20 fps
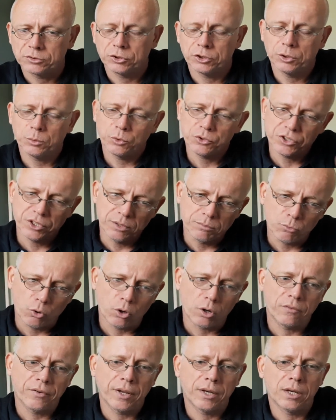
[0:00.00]
So you will see
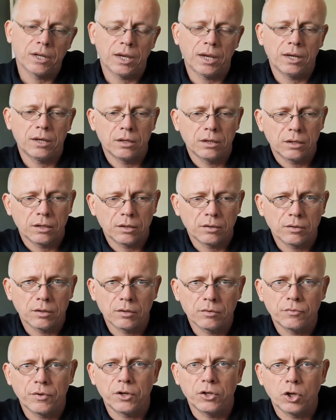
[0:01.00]
more of it in
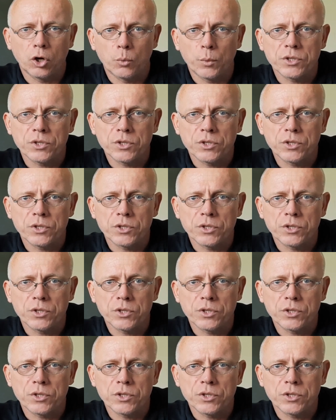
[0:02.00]
the video,